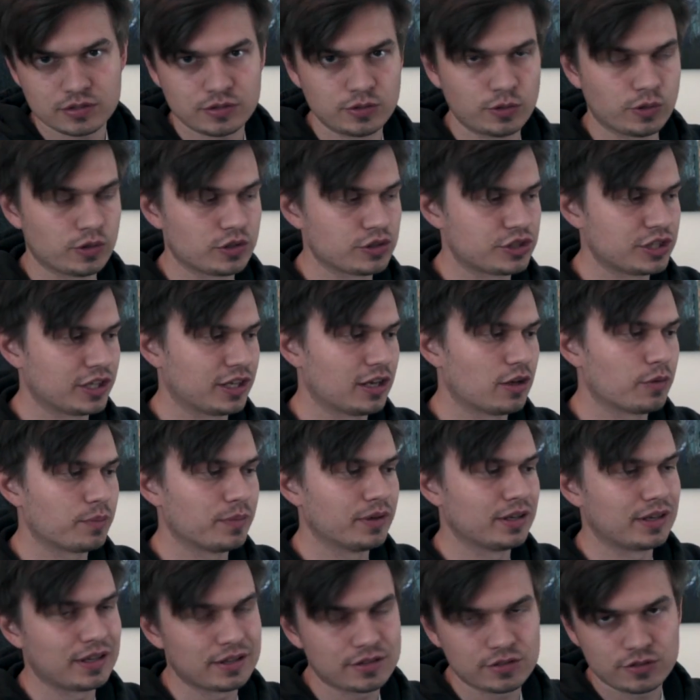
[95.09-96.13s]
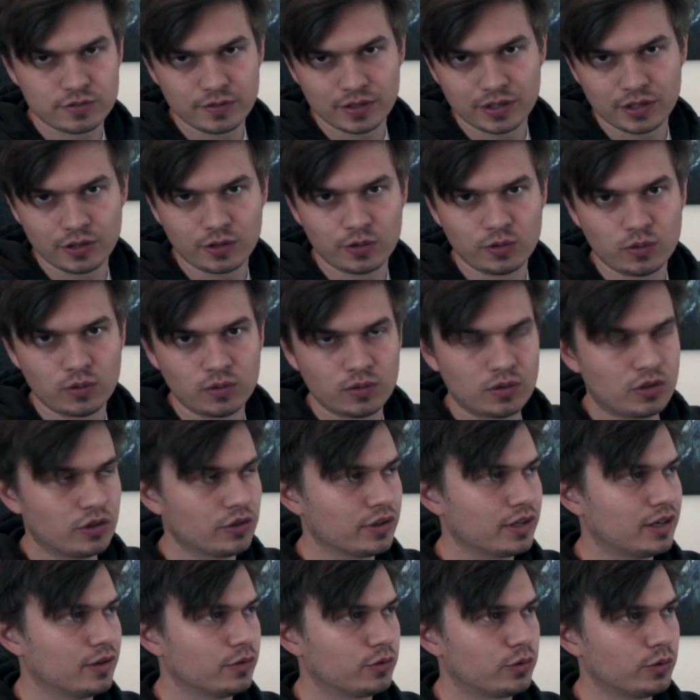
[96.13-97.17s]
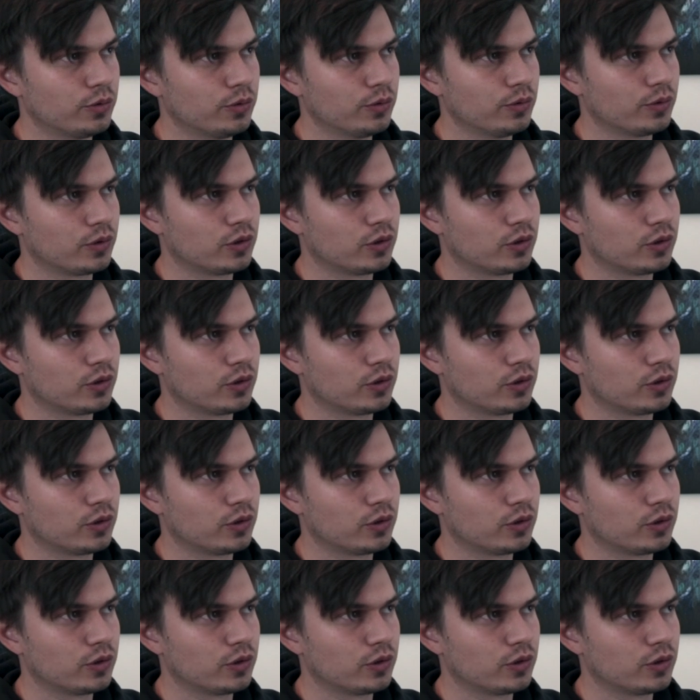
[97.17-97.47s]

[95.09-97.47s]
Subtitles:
you can check out my latest video on how to